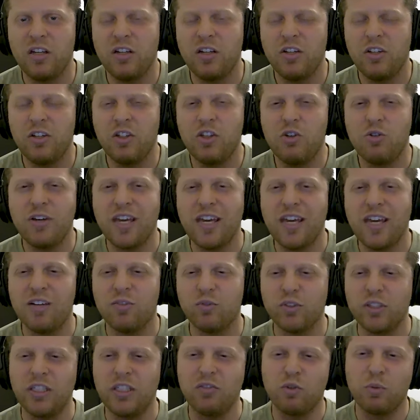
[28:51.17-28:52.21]
you can't
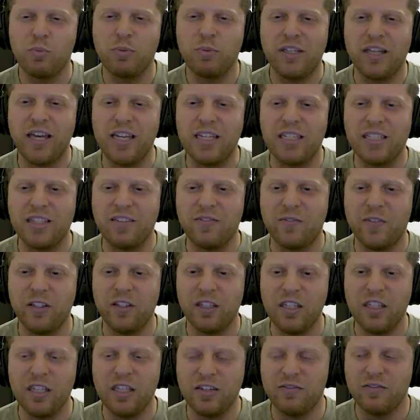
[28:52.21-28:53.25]
really replace the
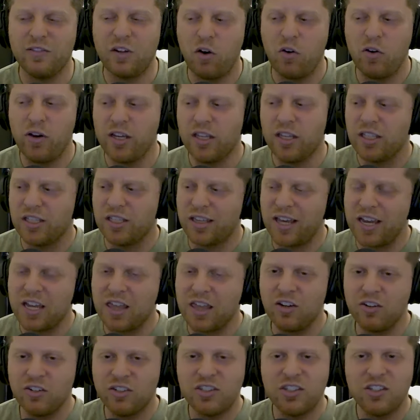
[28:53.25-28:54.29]
feeling of knowing that like,
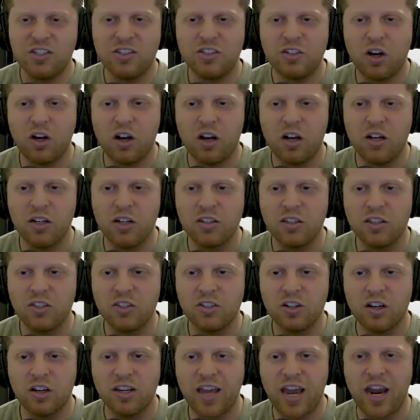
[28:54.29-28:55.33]
there's this dog
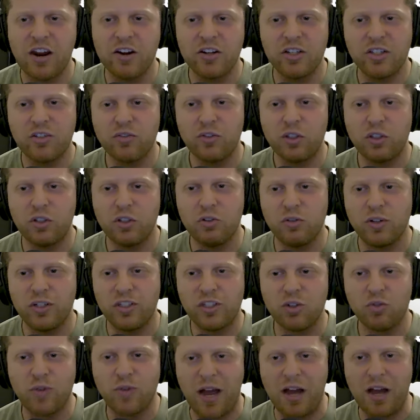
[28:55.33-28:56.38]
cares for you. It's
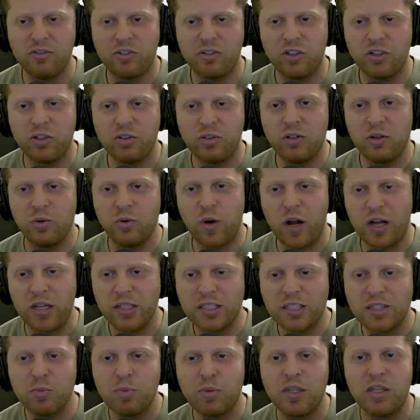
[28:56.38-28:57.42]
around you. It wants
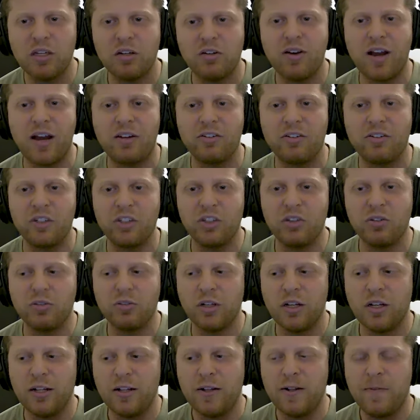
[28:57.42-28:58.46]
to be around you.
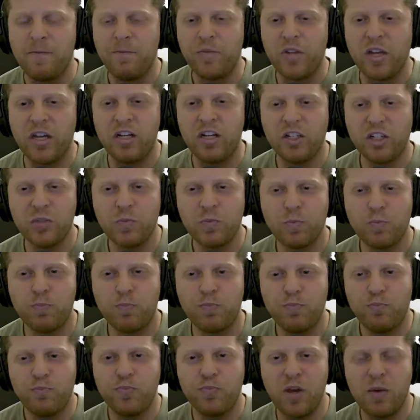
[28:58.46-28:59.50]
And
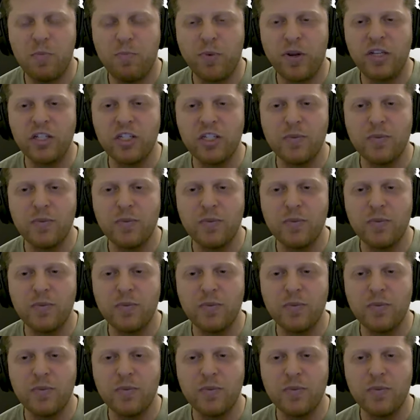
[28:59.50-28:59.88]
it brings